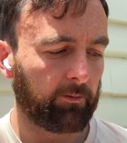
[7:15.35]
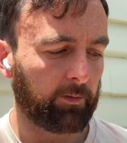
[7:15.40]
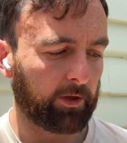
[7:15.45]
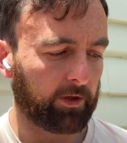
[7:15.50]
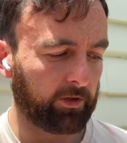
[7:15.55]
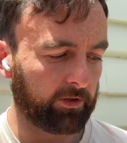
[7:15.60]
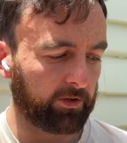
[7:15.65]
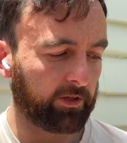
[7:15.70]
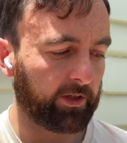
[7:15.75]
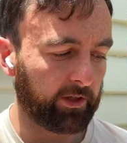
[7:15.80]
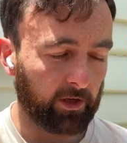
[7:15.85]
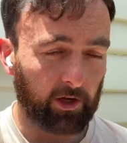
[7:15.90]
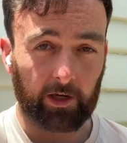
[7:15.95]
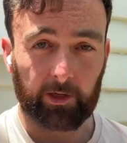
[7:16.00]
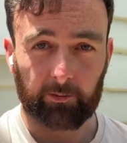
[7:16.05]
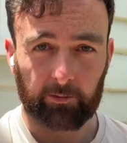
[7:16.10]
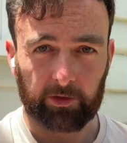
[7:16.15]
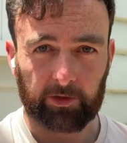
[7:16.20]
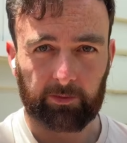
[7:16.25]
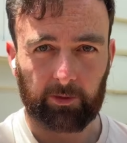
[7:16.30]
of the
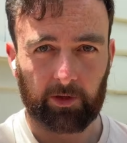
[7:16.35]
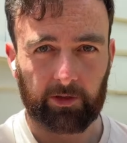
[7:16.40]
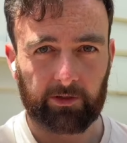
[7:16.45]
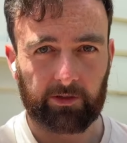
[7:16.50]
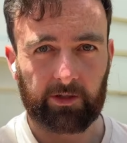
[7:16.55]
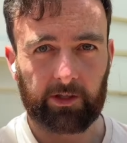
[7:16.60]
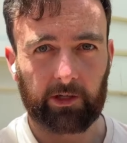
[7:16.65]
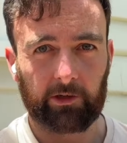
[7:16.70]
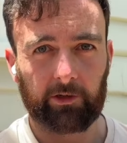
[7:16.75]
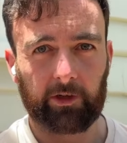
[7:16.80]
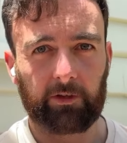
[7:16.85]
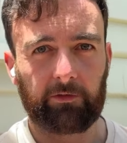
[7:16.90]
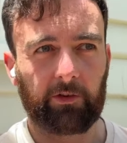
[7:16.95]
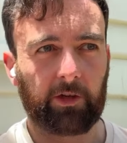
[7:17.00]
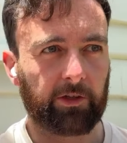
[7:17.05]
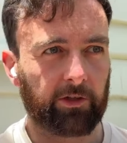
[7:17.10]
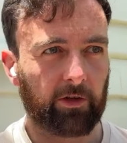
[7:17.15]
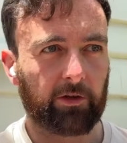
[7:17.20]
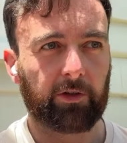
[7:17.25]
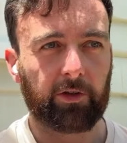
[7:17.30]
item response theory, if
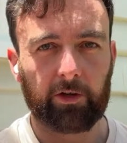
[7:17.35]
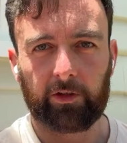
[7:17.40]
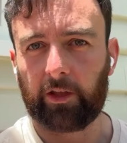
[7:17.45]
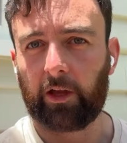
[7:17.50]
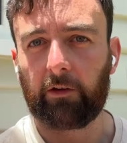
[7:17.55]
I don't know